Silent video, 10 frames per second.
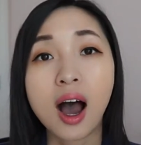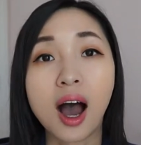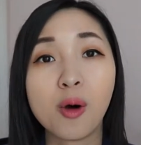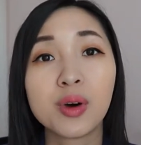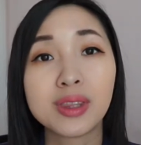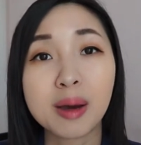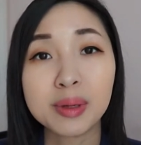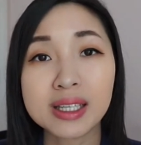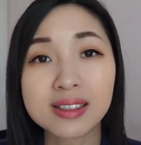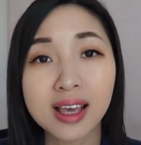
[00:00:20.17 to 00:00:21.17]
Uh, with that
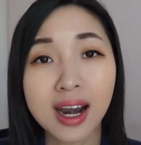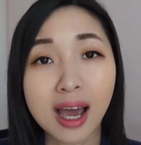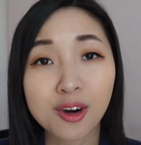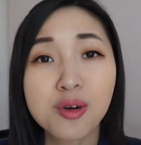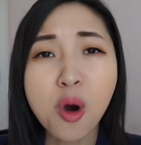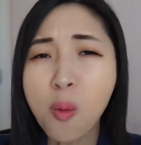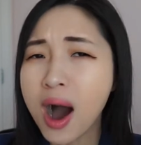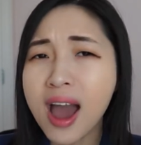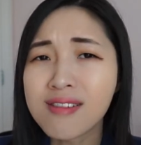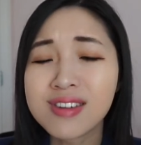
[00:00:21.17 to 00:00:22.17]
being said, I don't know
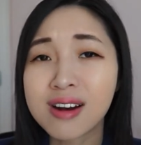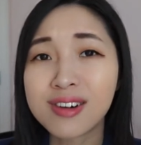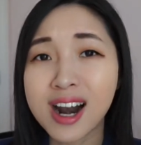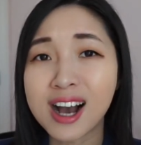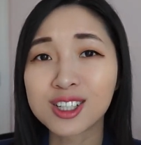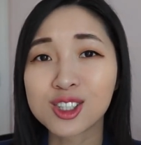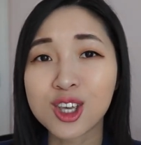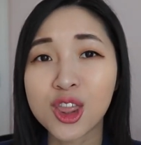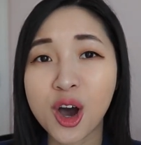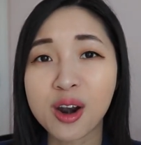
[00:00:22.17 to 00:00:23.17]
why I've never
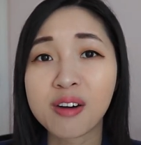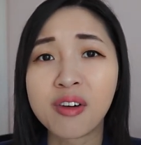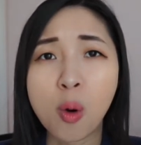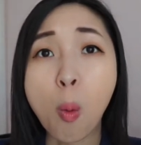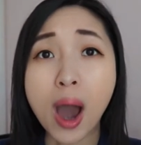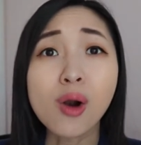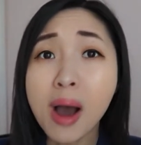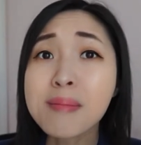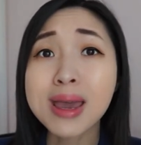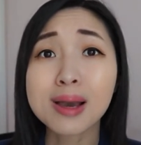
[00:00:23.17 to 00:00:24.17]
actually thought of, why don't
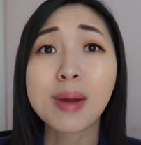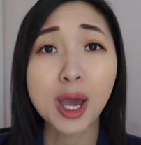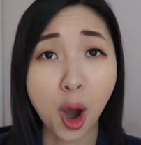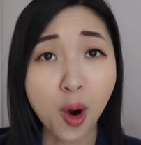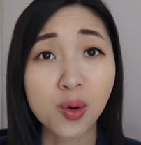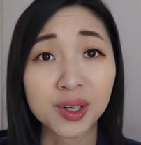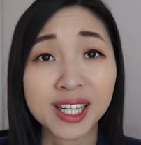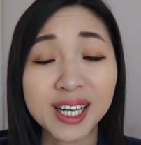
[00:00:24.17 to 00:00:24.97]
I make my own?